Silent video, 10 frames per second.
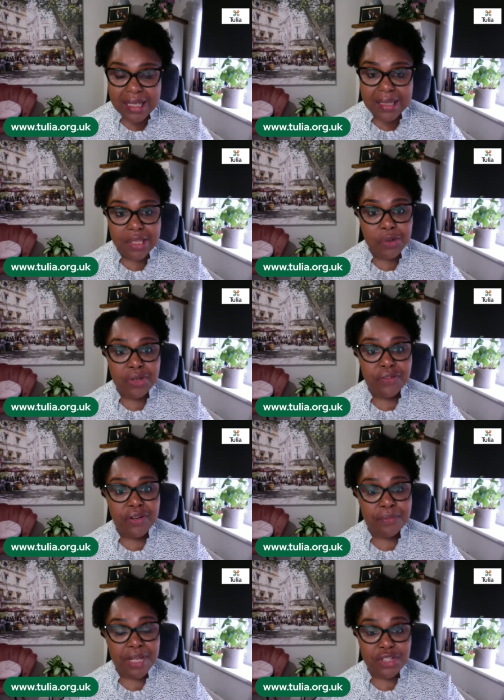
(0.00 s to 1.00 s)
They don't even
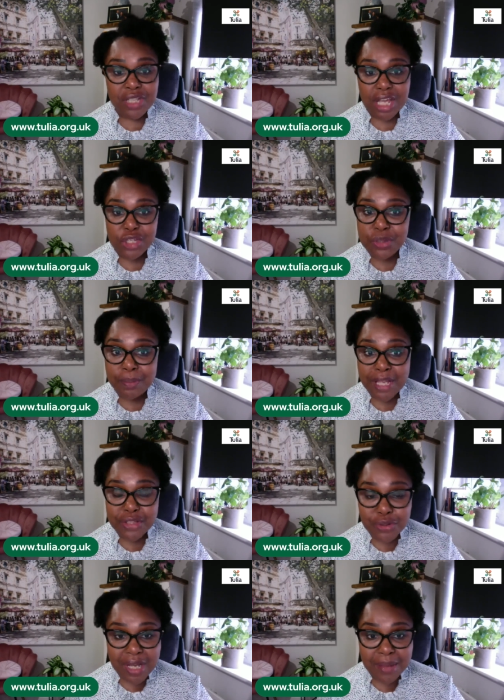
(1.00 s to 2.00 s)
have money to catch the bus
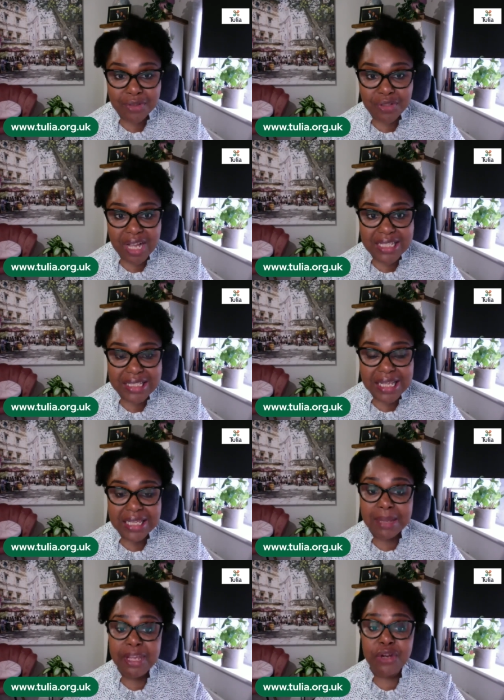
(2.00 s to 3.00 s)
to come to us.
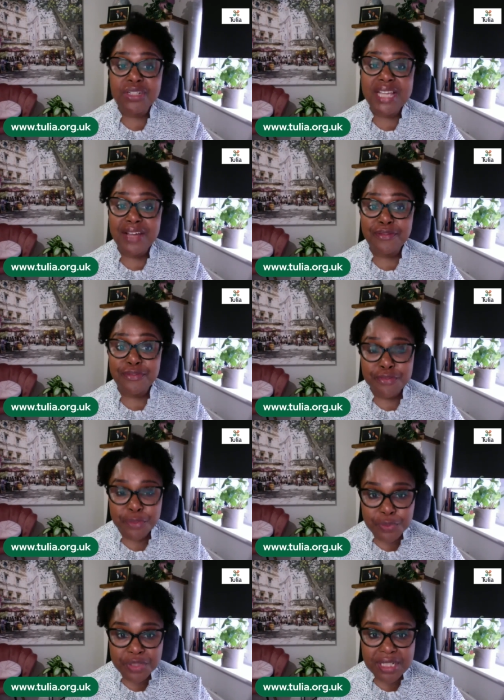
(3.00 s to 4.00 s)
They may not have
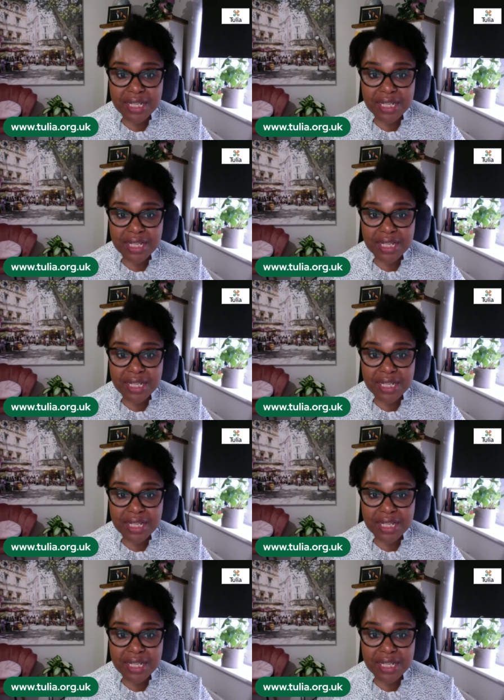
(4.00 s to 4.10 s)
food.